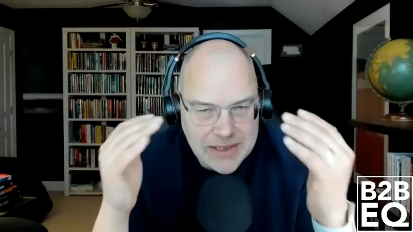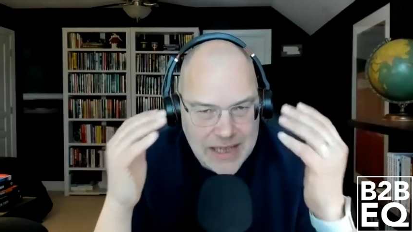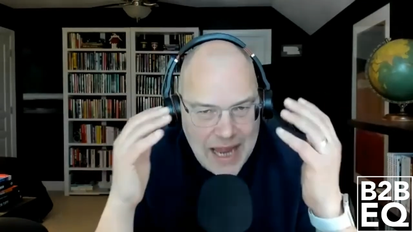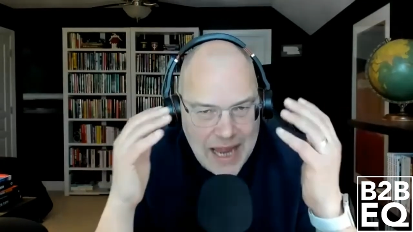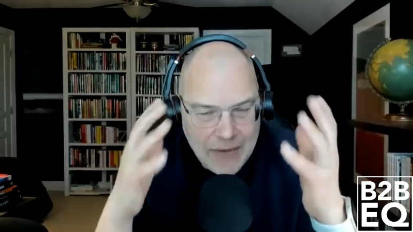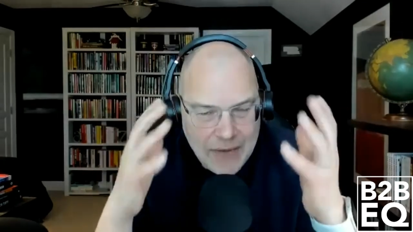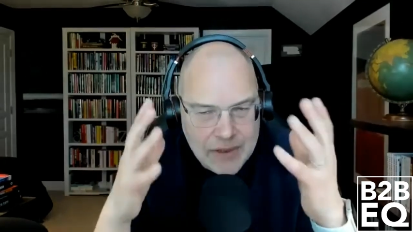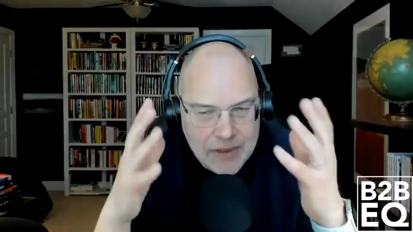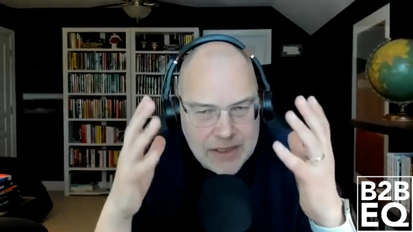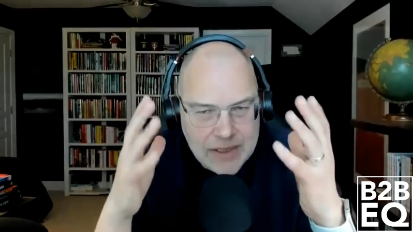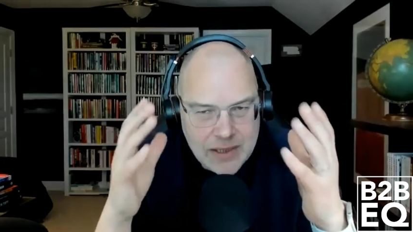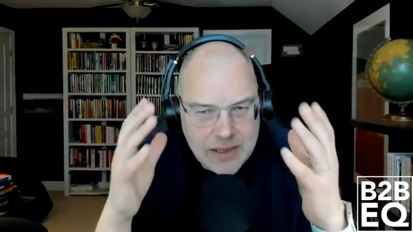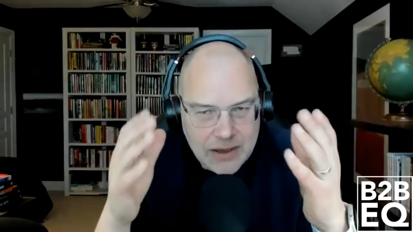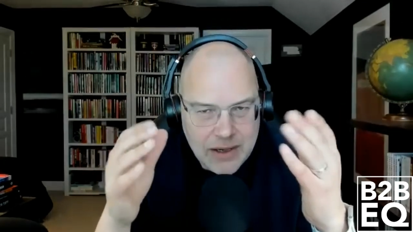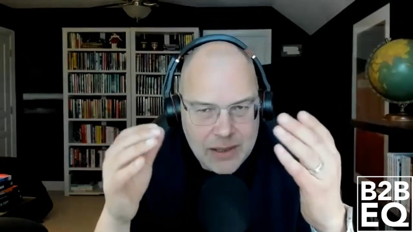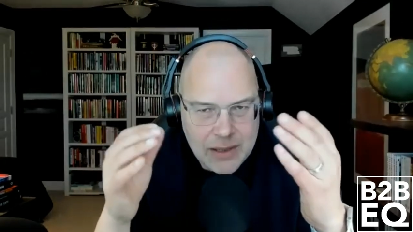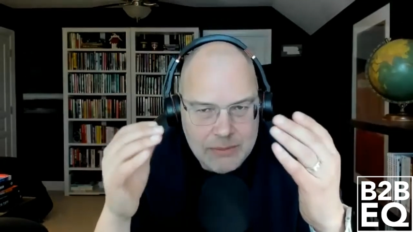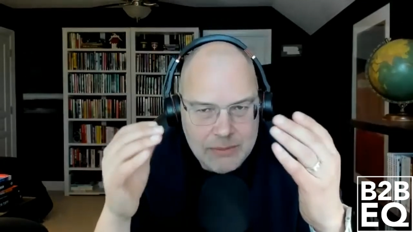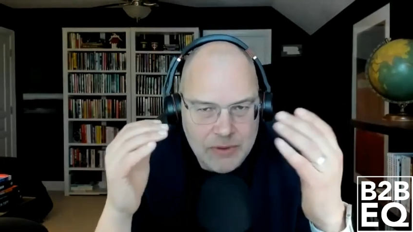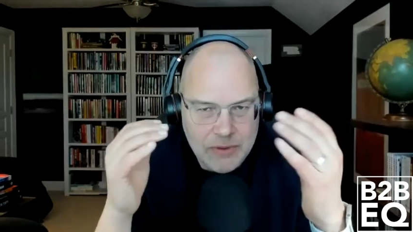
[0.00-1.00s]
Because every
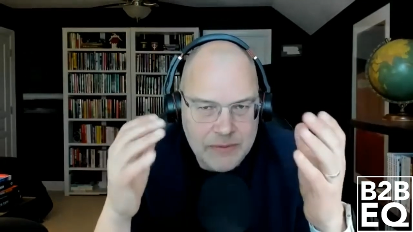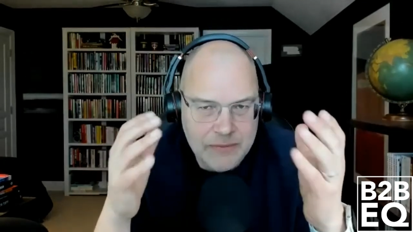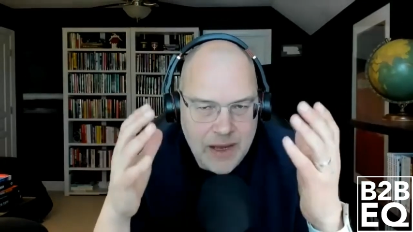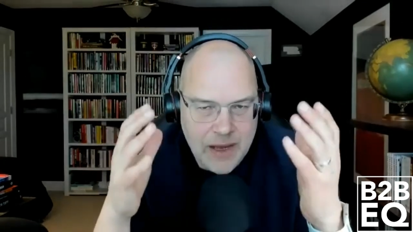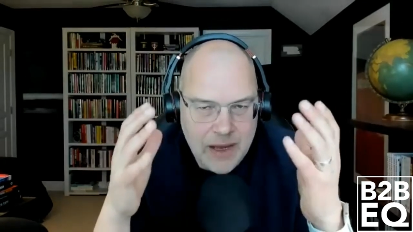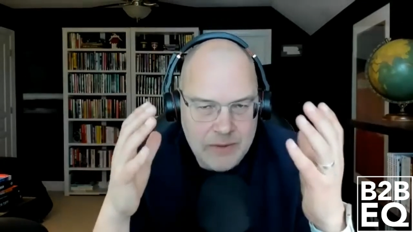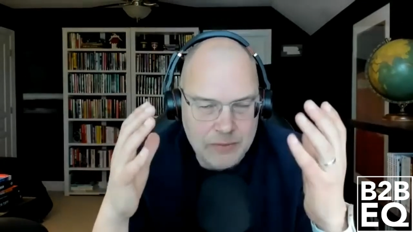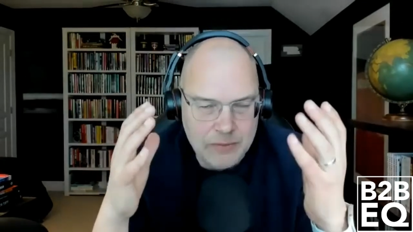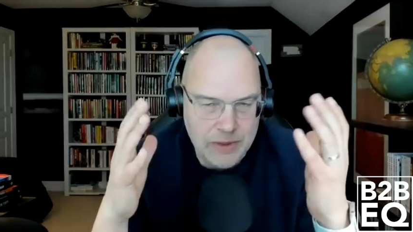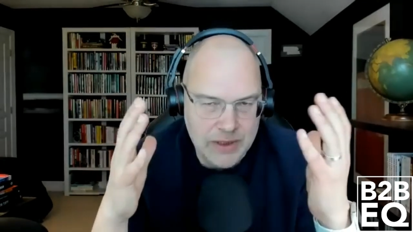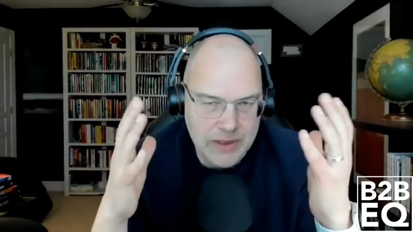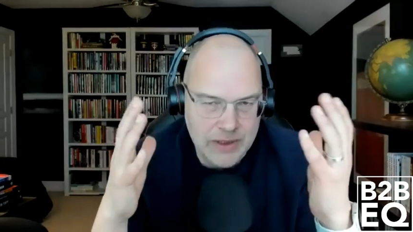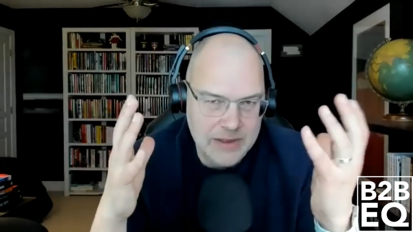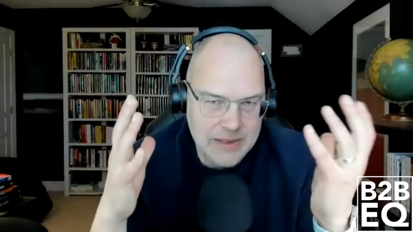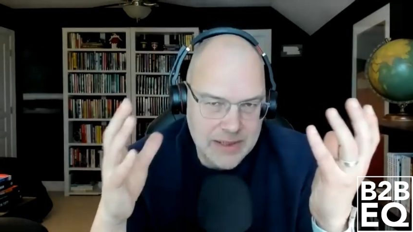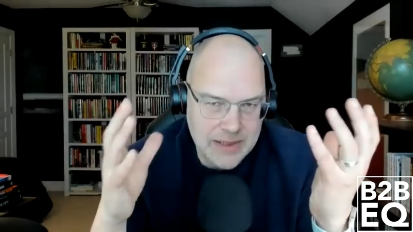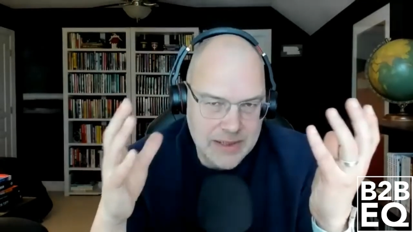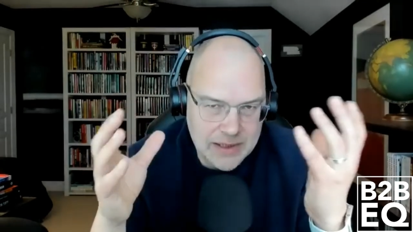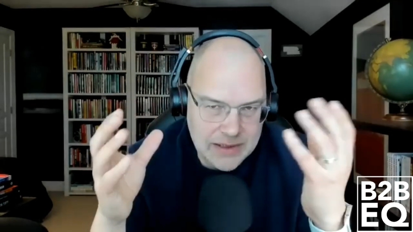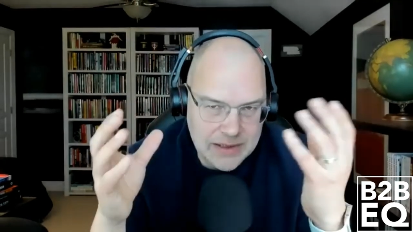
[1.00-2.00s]
time that we found one of
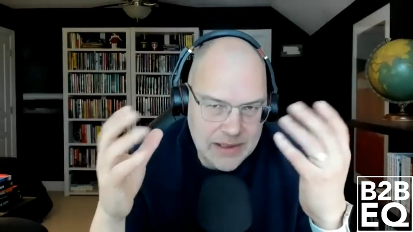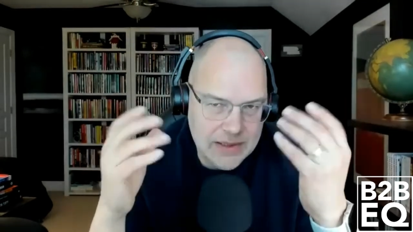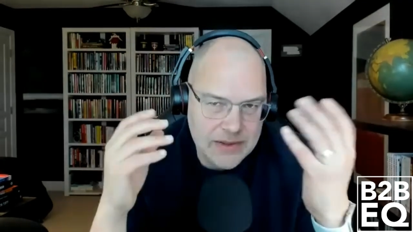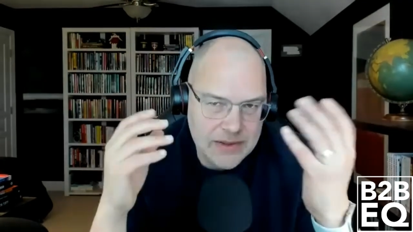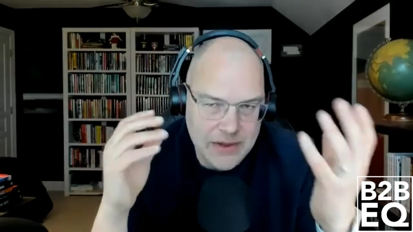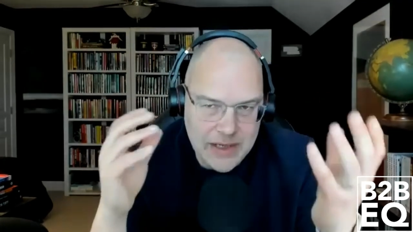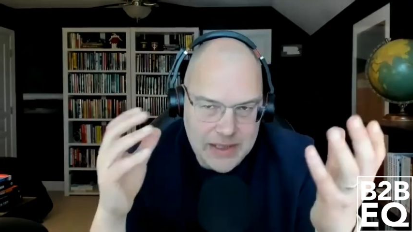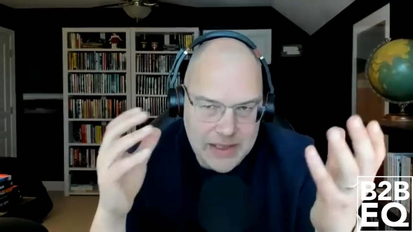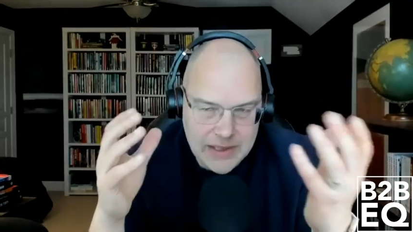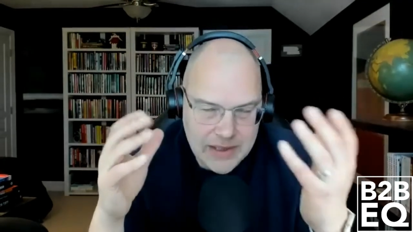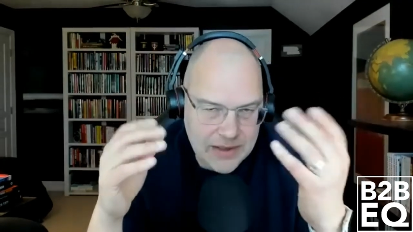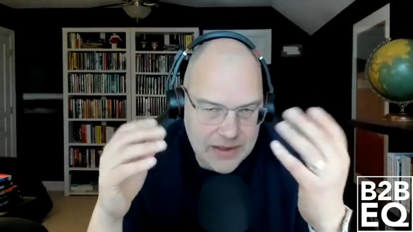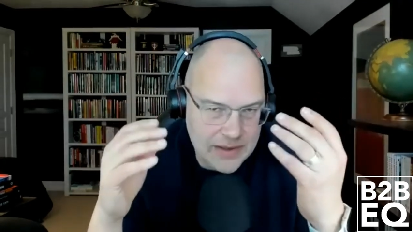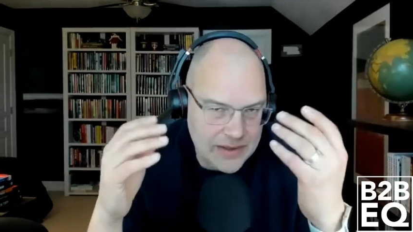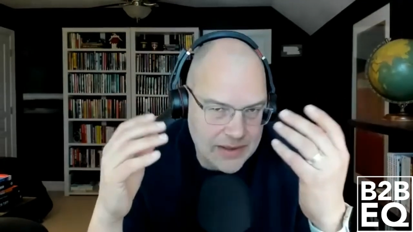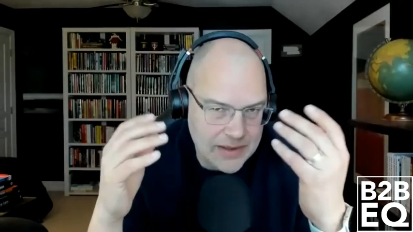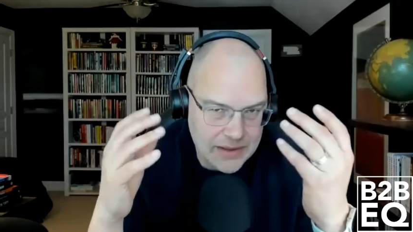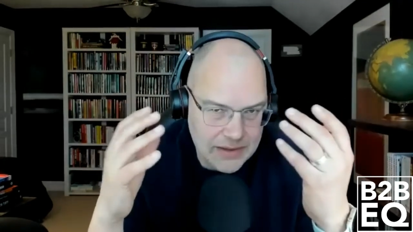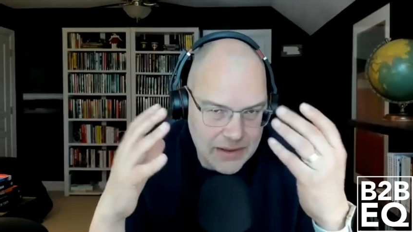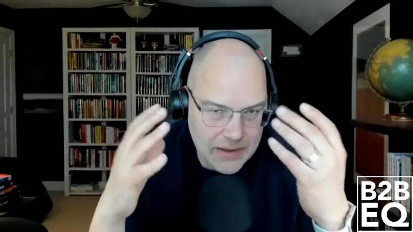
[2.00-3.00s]
these techniques or
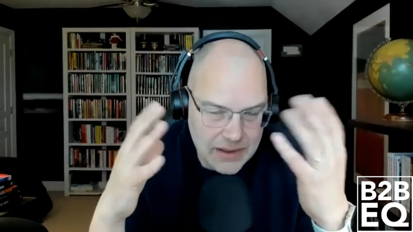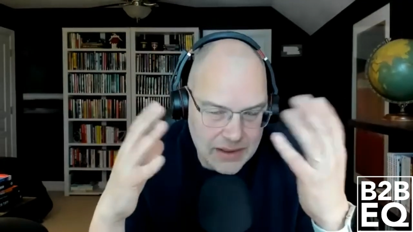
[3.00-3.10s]
ideas in,